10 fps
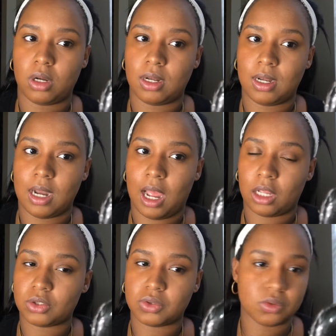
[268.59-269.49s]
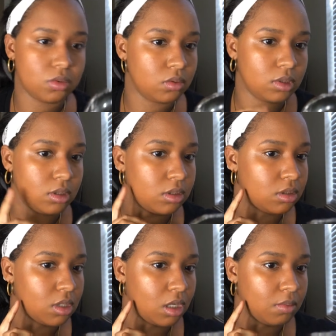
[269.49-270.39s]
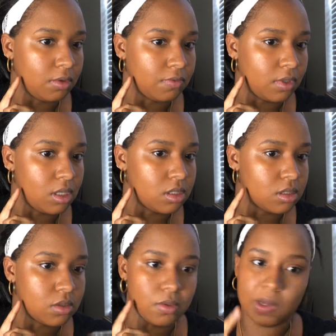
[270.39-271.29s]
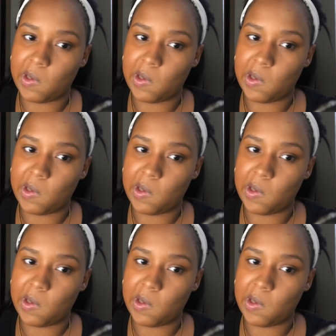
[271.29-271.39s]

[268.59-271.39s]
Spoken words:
natural than this side of my face.